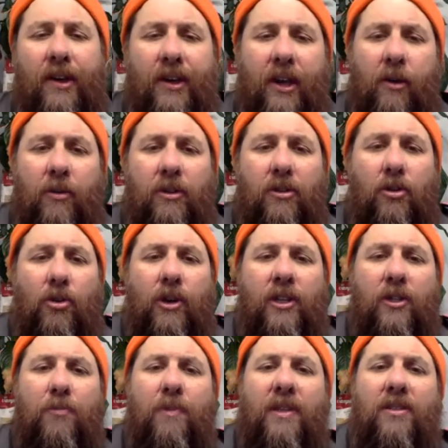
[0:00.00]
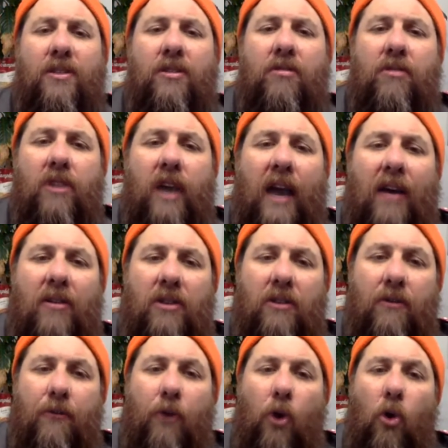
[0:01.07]
It was Christmas
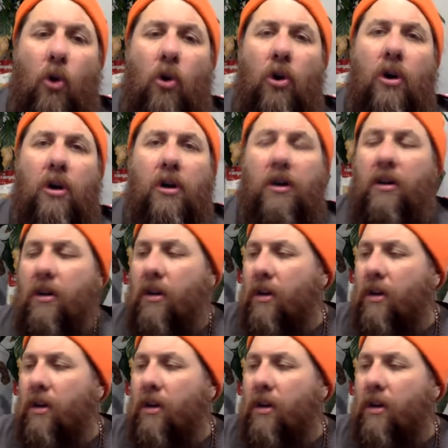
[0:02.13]
2004.